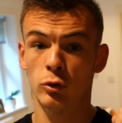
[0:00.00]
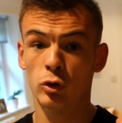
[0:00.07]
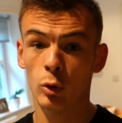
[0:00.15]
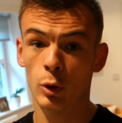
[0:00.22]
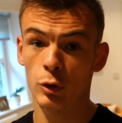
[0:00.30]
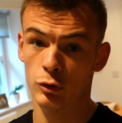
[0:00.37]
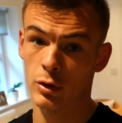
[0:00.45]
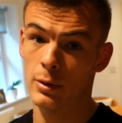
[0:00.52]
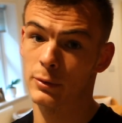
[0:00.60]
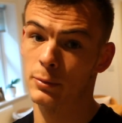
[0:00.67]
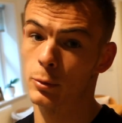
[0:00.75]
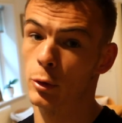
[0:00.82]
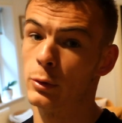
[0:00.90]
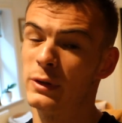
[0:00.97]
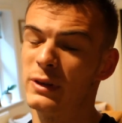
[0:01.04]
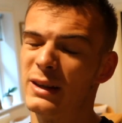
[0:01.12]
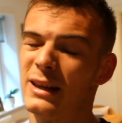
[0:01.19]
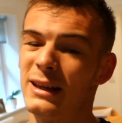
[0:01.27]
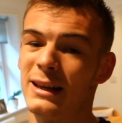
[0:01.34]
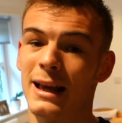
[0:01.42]
200 grams of
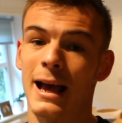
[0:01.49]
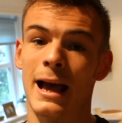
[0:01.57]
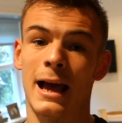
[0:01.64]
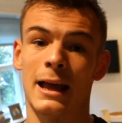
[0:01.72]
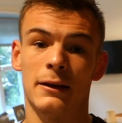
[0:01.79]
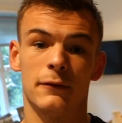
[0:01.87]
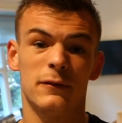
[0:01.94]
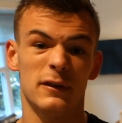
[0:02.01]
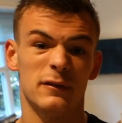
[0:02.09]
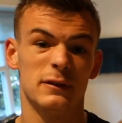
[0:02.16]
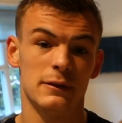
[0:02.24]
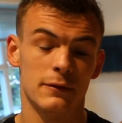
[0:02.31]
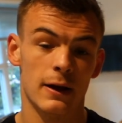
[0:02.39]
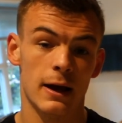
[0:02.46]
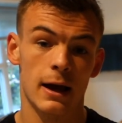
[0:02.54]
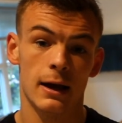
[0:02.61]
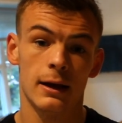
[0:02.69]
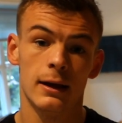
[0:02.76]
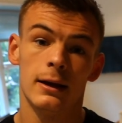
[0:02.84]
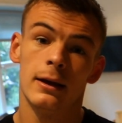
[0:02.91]
protein, and 50
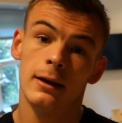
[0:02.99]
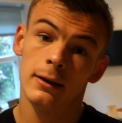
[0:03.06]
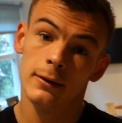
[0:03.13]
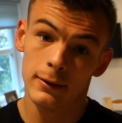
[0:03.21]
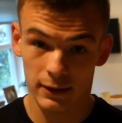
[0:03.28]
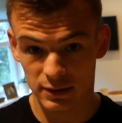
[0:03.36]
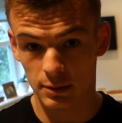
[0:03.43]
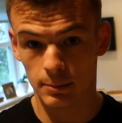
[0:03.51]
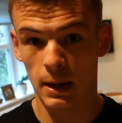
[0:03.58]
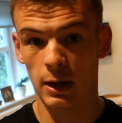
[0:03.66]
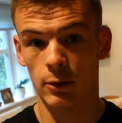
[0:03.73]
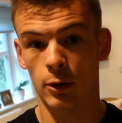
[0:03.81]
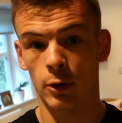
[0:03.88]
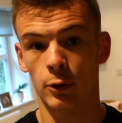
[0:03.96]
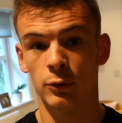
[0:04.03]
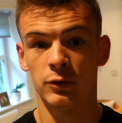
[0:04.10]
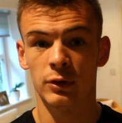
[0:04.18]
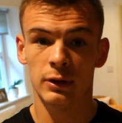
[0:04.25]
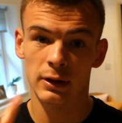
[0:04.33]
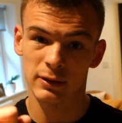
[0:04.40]
fat. That's the
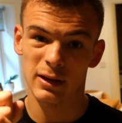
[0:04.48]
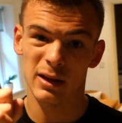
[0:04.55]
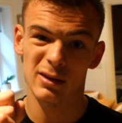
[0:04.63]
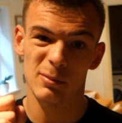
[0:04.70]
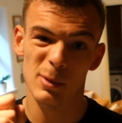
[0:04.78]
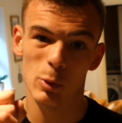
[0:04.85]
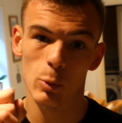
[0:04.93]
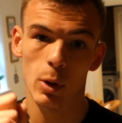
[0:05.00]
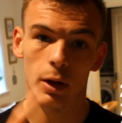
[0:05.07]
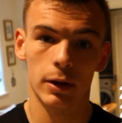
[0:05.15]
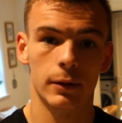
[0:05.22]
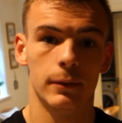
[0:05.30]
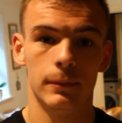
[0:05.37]
macros. Let's get into meal one.